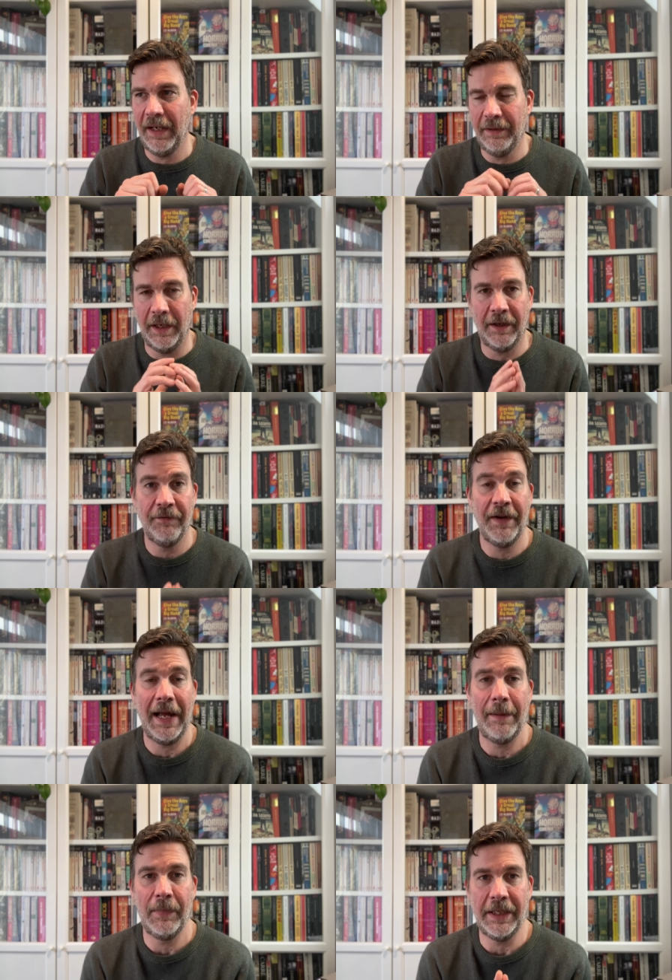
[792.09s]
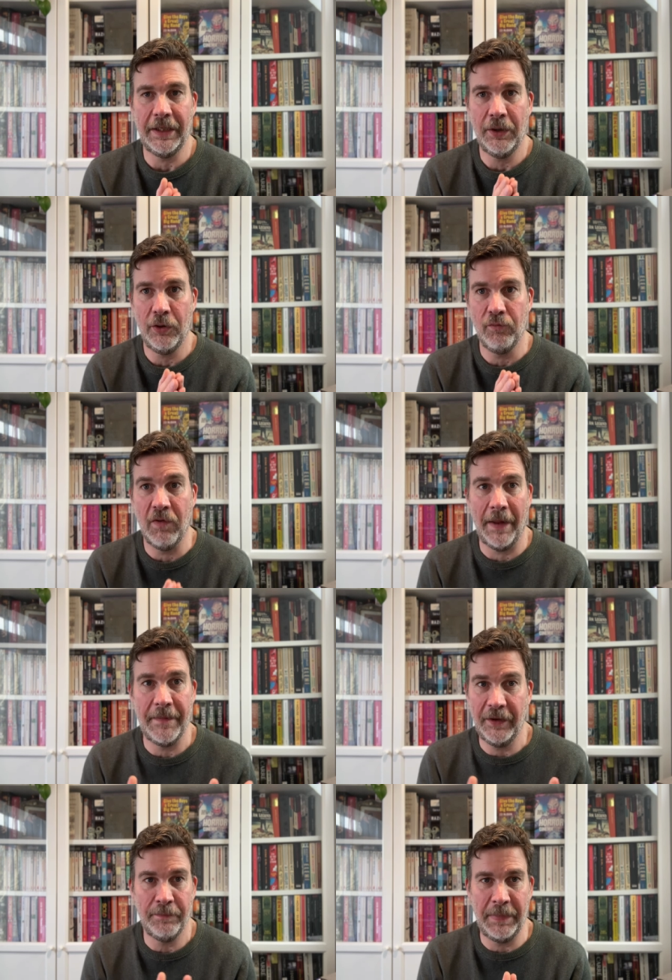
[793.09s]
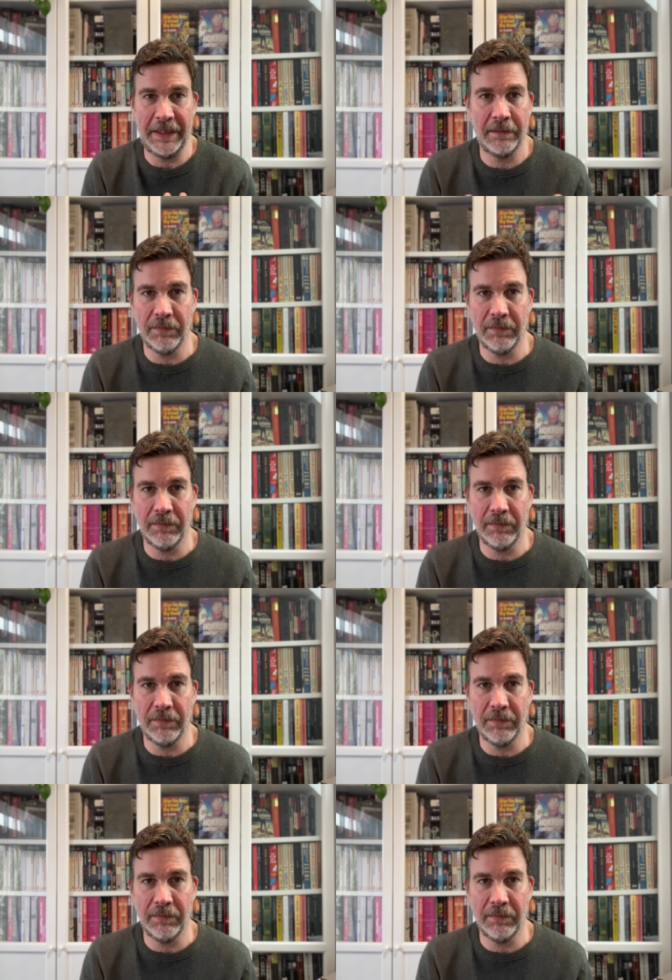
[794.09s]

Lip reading: like a family who run this big,